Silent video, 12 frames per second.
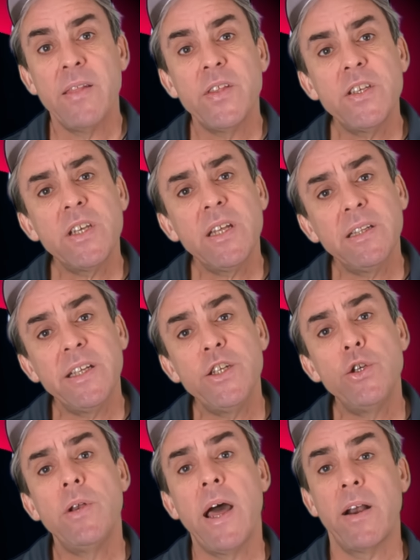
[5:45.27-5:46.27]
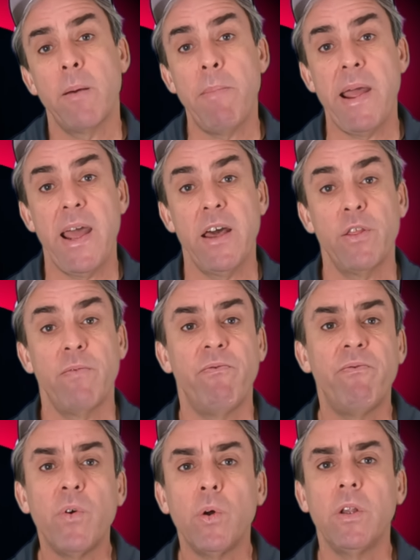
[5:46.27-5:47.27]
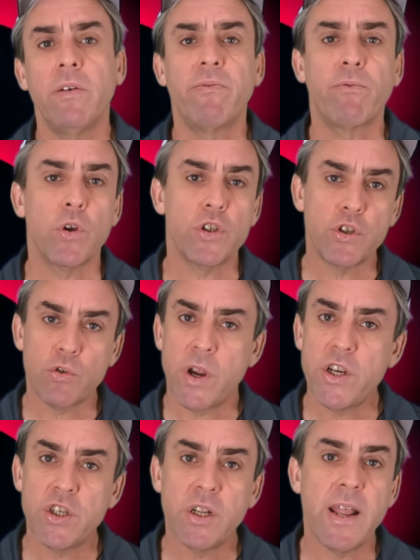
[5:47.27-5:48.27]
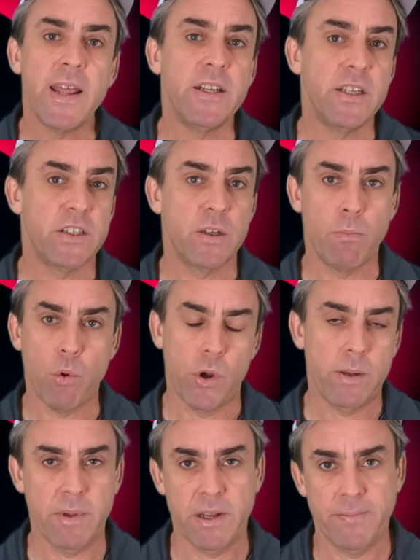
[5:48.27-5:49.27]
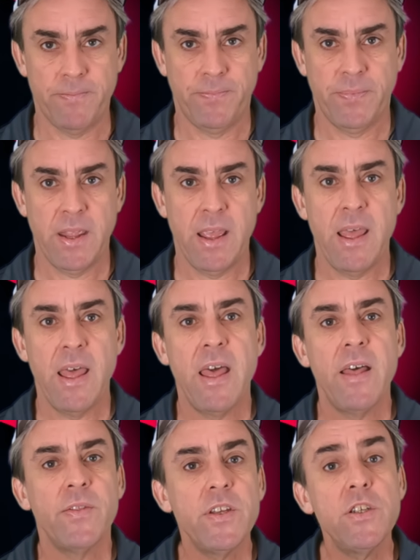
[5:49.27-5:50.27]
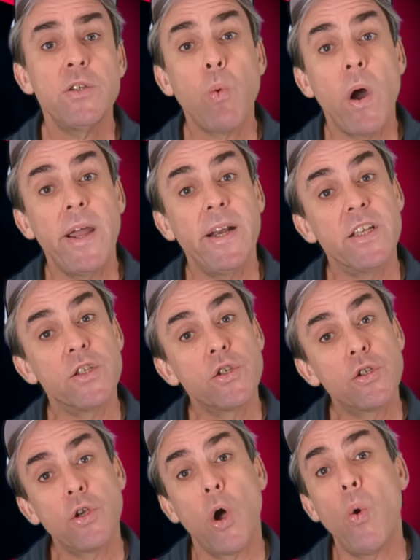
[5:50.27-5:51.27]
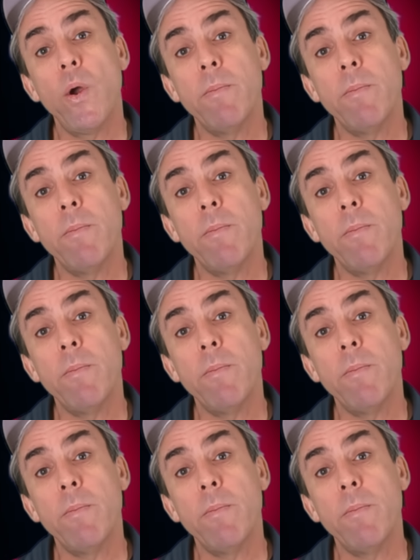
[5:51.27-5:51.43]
This can lead you down a path full of frustration and disappointment. This is why it is so